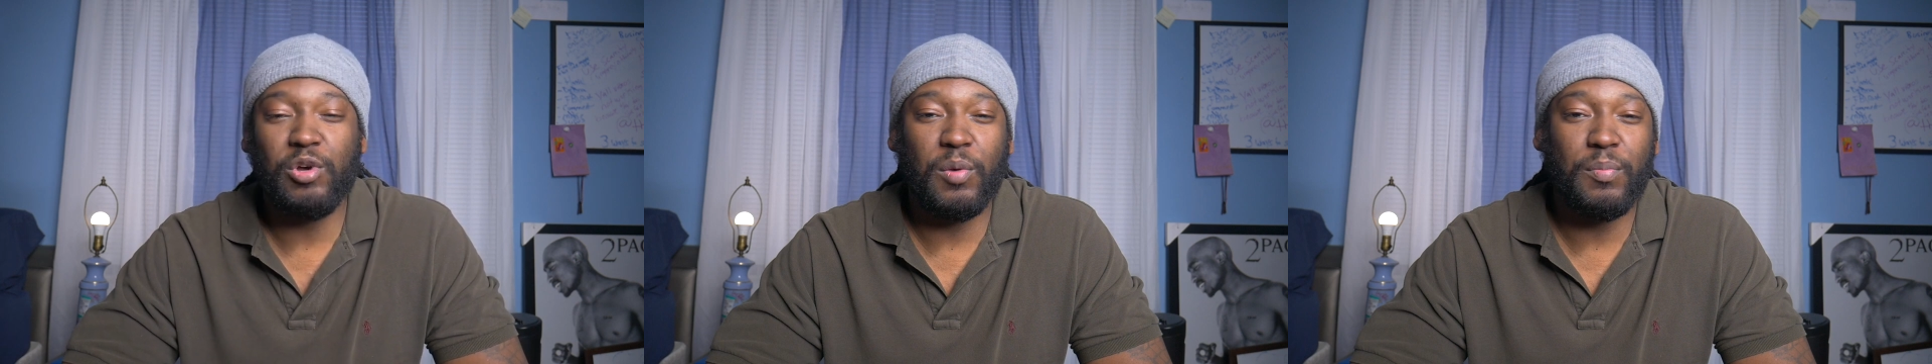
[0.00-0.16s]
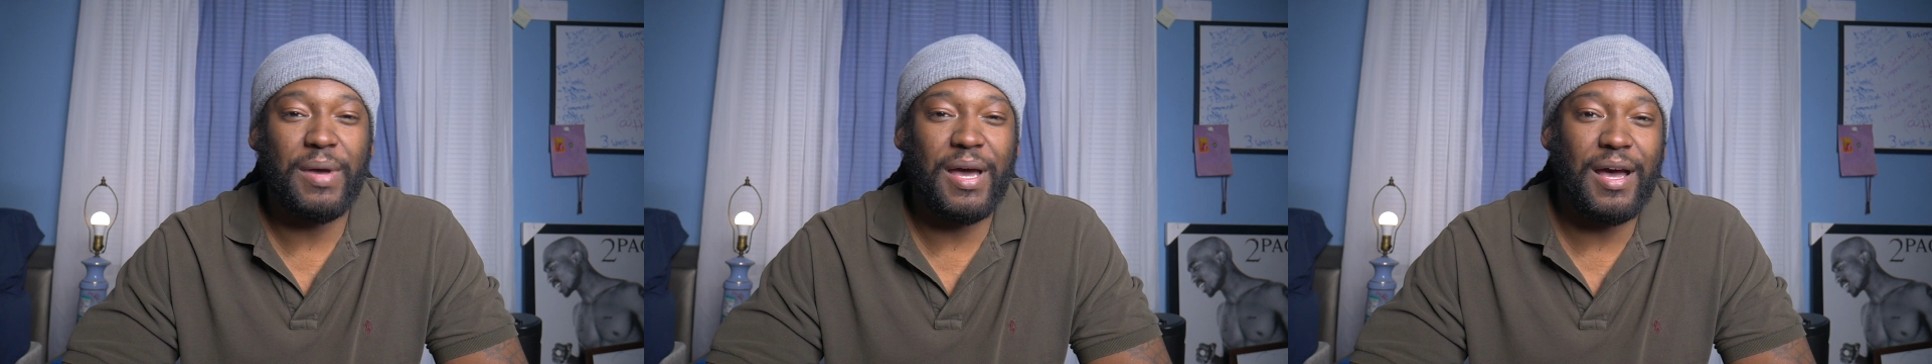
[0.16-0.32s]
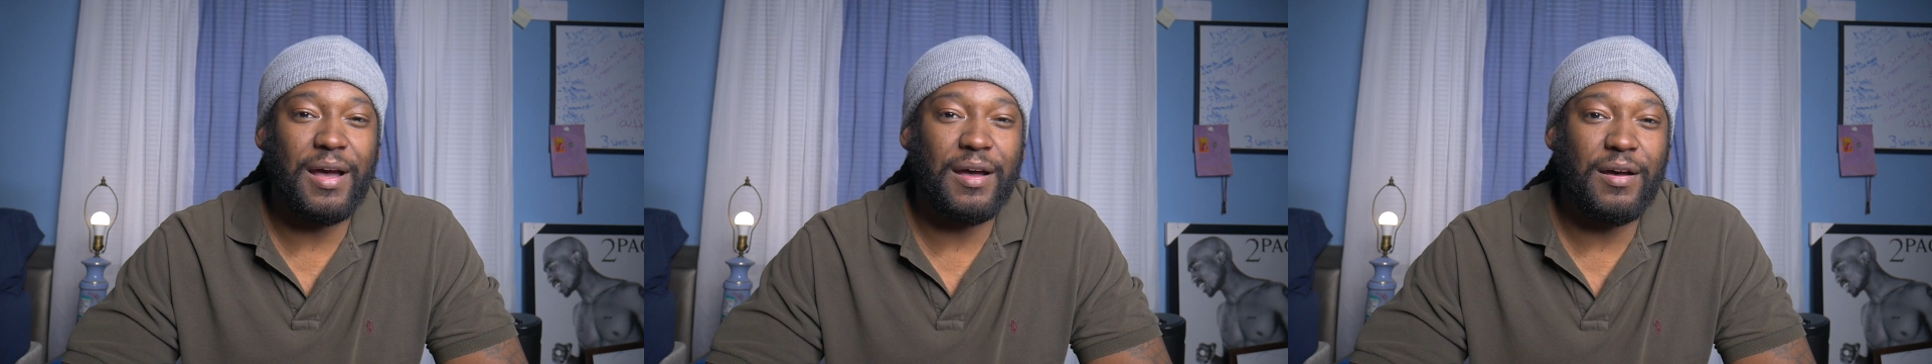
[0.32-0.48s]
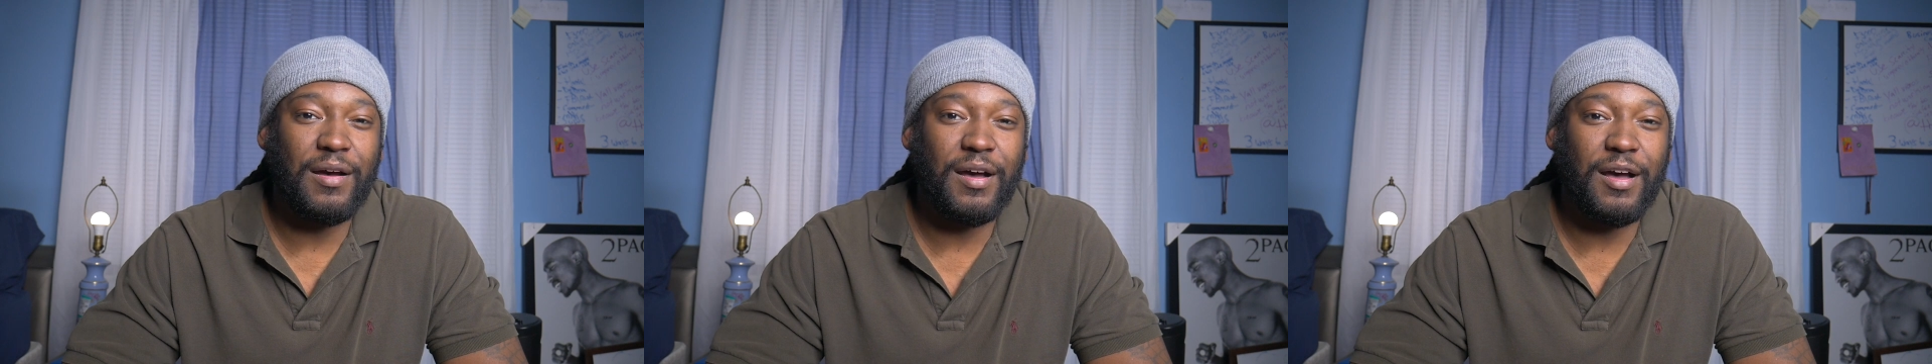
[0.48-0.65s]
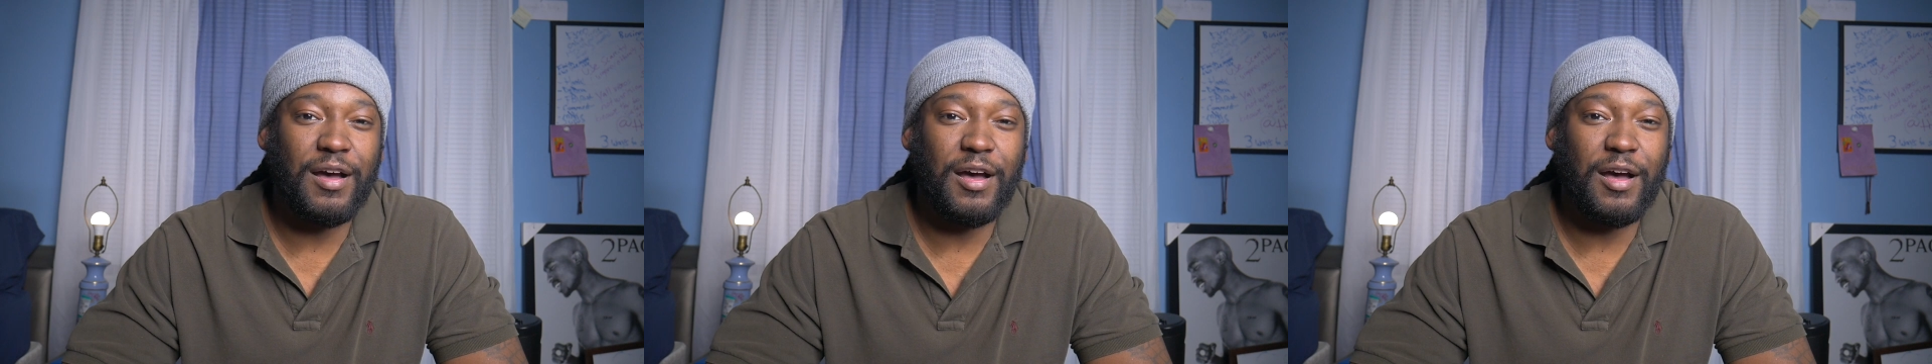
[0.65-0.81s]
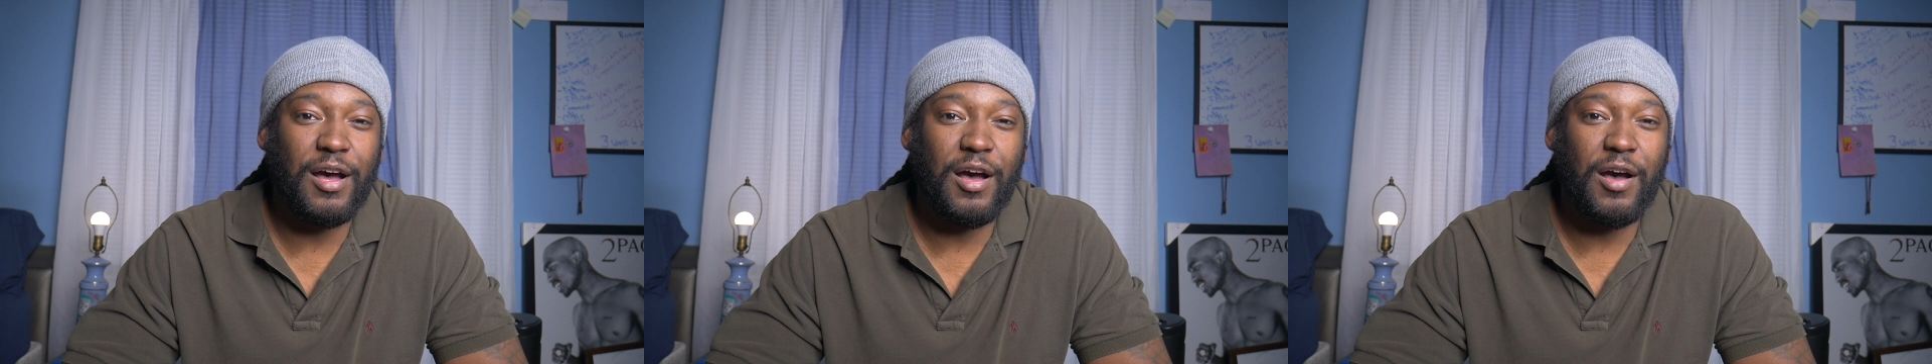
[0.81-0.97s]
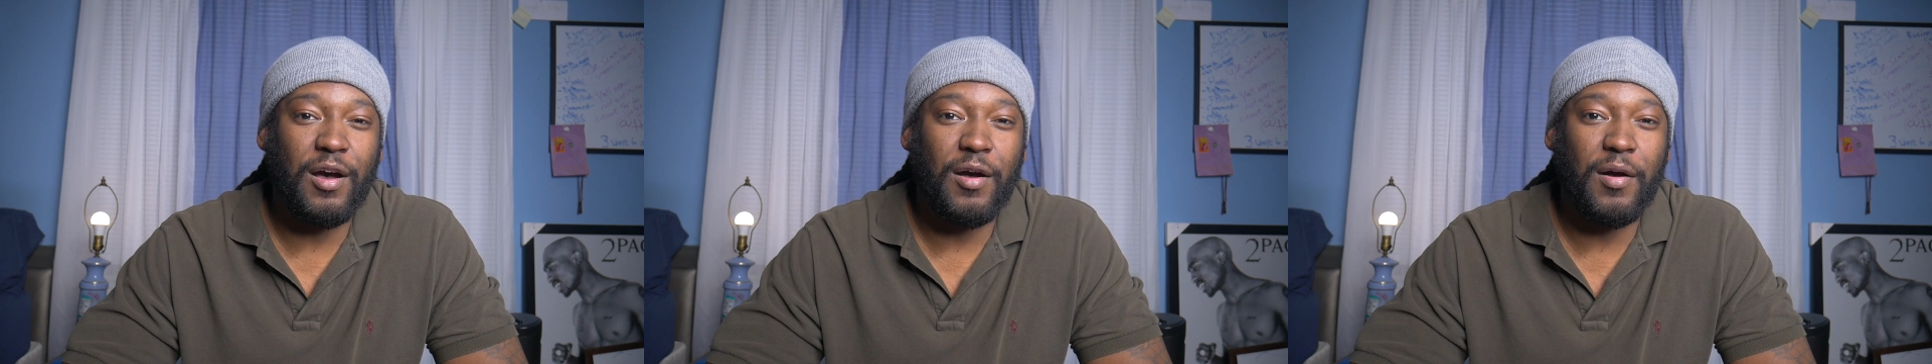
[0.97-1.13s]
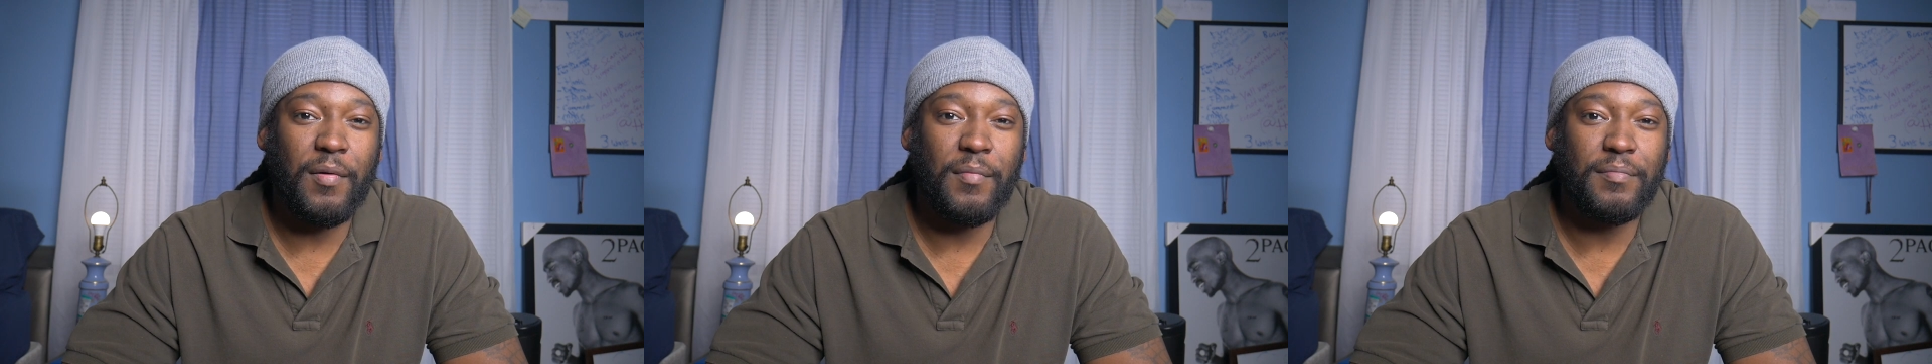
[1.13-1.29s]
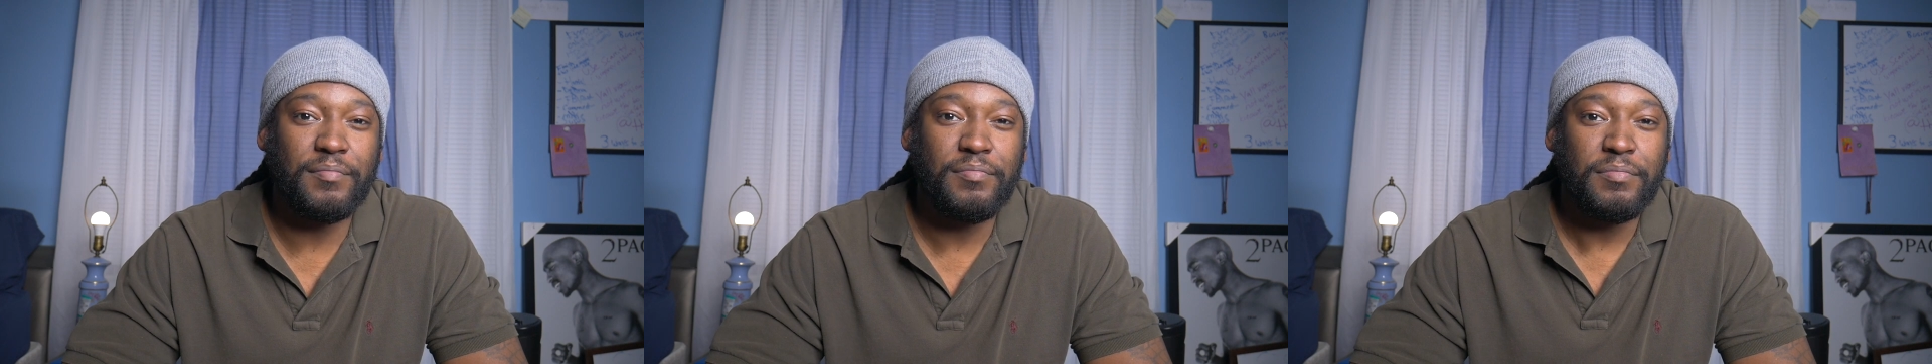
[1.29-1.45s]

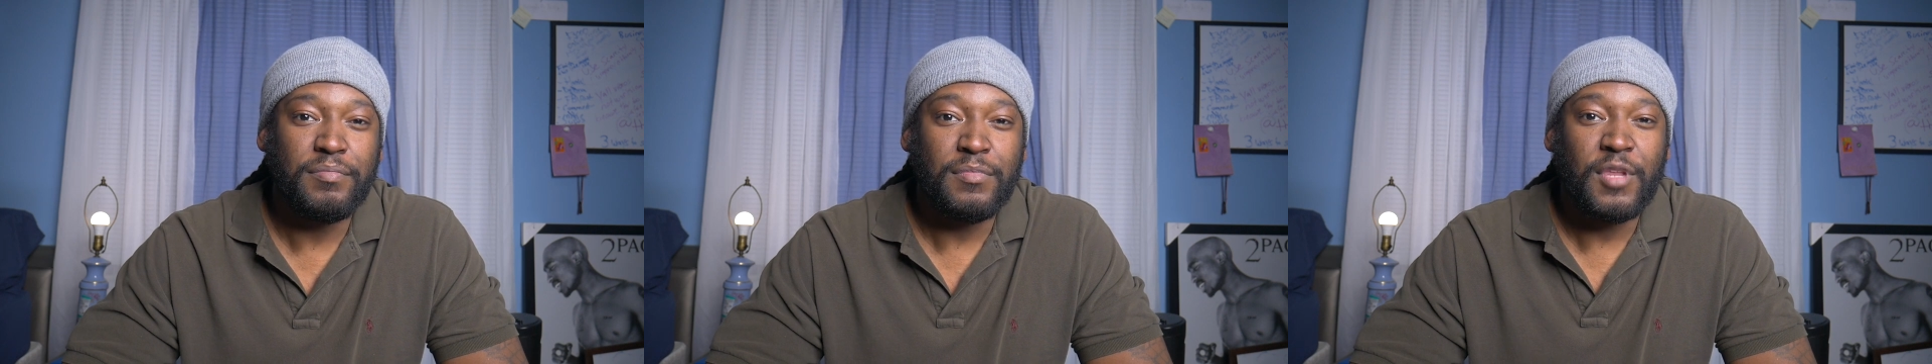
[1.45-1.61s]
about